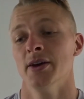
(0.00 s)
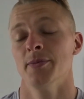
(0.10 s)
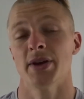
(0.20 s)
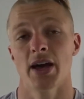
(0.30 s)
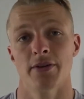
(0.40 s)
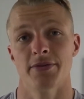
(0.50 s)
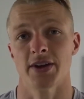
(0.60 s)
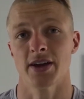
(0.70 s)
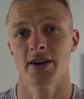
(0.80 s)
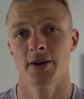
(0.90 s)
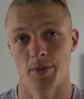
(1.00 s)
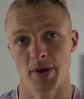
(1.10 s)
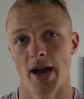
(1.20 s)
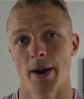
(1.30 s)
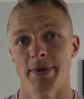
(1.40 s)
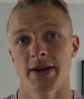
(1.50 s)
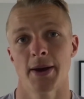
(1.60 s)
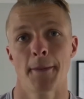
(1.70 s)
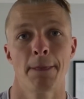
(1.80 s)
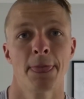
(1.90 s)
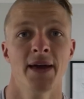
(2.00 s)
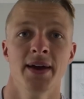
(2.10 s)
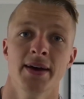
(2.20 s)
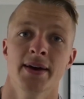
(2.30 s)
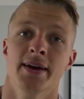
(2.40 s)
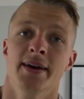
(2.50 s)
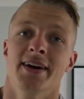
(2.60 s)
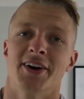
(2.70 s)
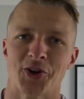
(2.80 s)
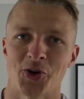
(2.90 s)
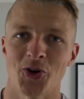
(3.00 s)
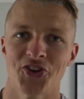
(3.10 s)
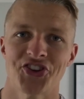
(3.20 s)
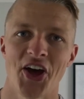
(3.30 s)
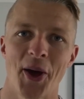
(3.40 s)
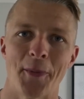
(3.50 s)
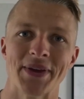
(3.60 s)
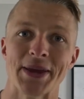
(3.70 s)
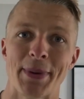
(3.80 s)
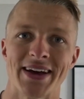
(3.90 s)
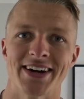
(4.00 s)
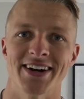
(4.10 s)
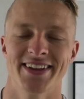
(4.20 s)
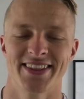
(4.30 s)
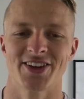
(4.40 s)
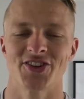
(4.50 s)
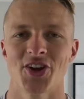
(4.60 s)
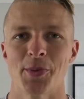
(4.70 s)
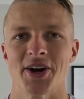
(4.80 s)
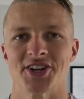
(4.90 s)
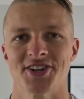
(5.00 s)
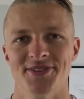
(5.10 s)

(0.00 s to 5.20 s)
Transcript: Be healthy, be happy, and of course, be better. Thank you so much.